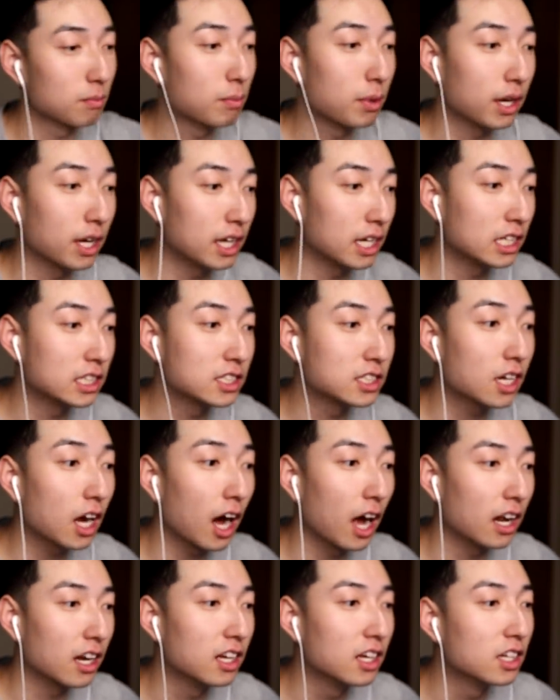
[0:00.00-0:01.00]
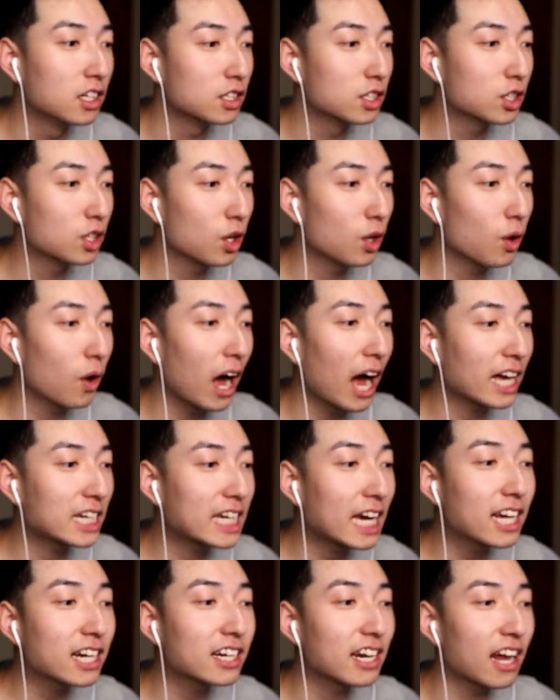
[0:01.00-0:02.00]
but it's not. So I
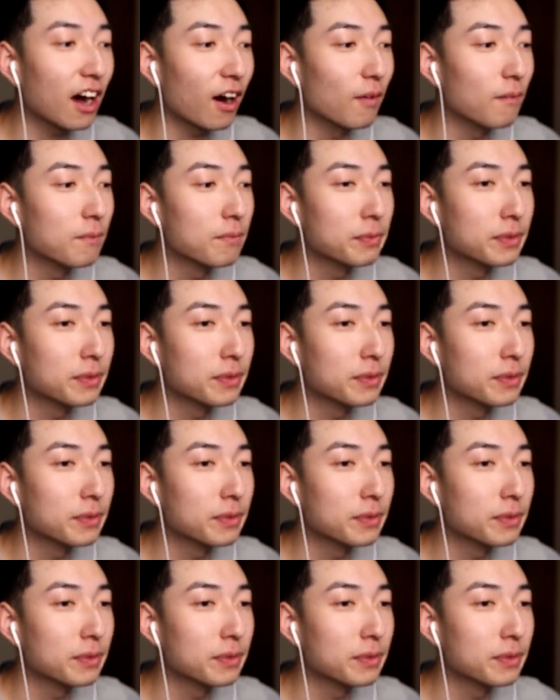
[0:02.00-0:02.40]
get it now.